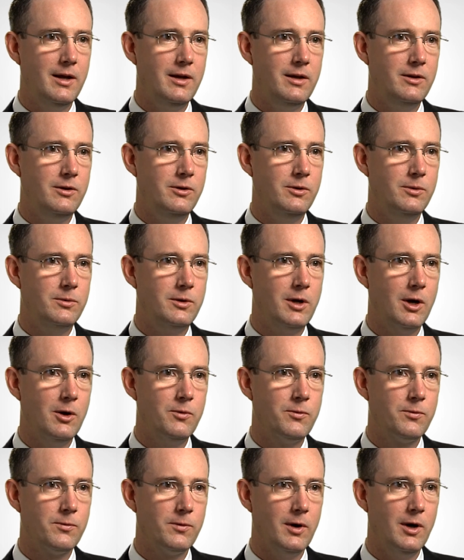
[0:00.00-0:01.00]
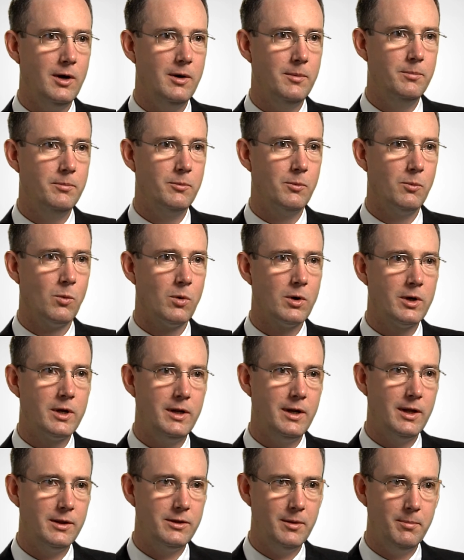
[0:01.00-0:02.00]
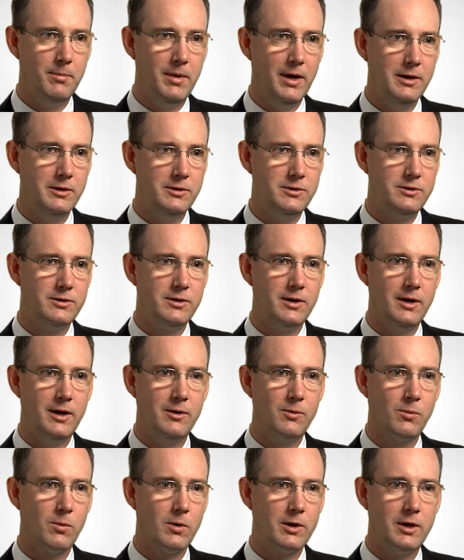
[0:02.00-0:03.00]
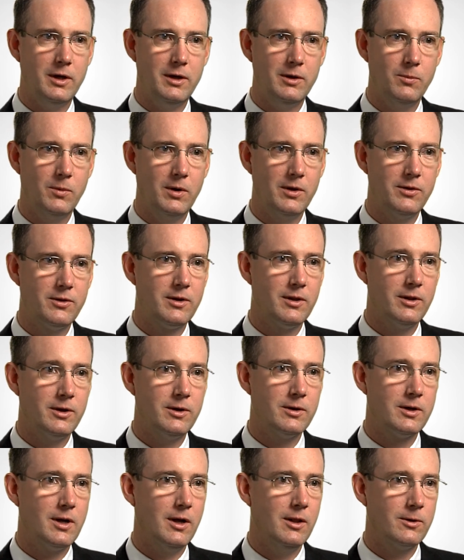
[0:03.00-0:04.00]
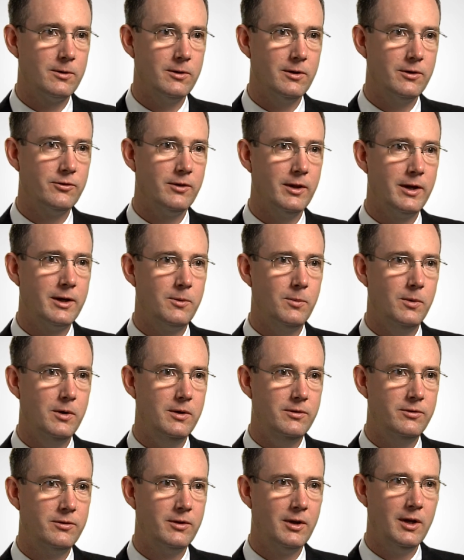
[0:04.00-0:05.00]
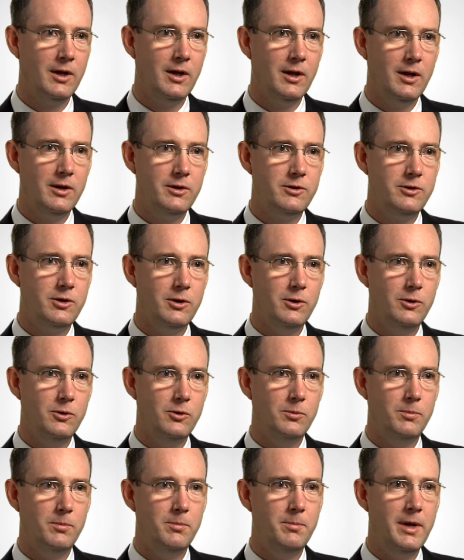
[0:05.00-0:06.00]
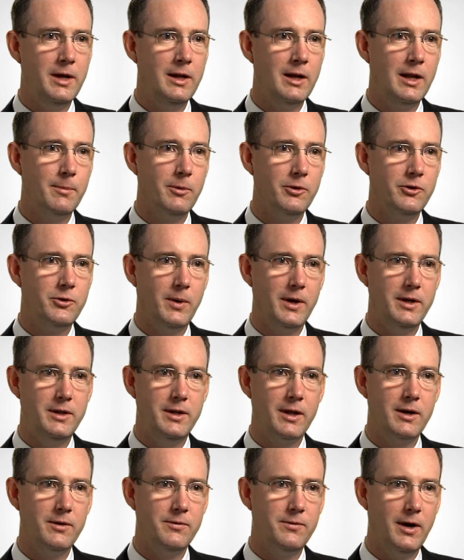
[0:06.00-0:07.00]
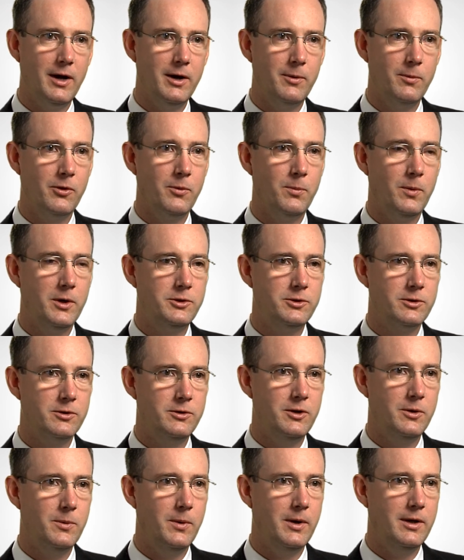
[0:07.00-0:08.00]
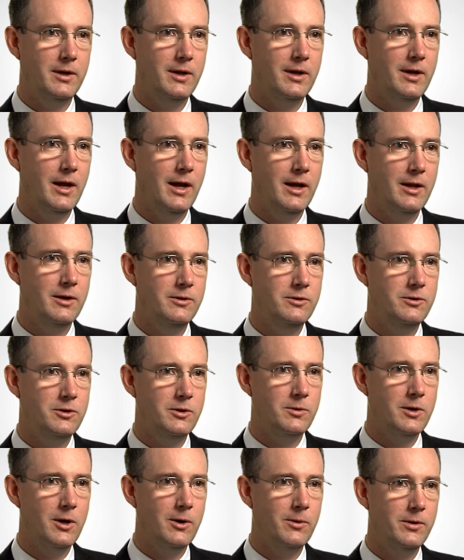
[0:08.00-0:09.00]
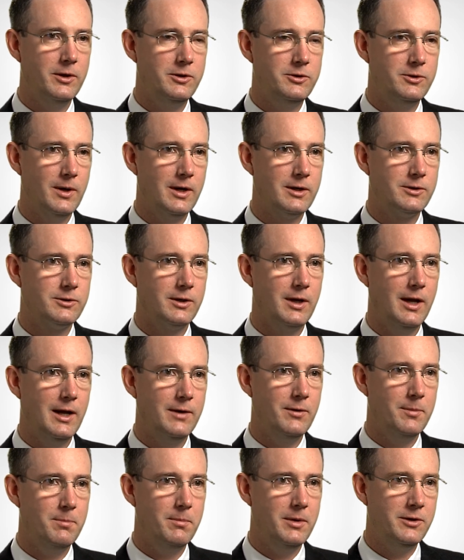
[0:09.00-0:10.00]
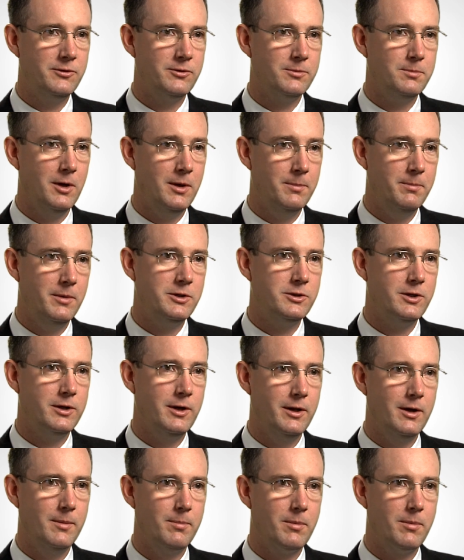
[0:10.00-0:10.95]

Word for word: you go from working at the bench and working with clear colorless liquids to being able to identify with what you're doing and you know that you actually have a, miss, a mission and a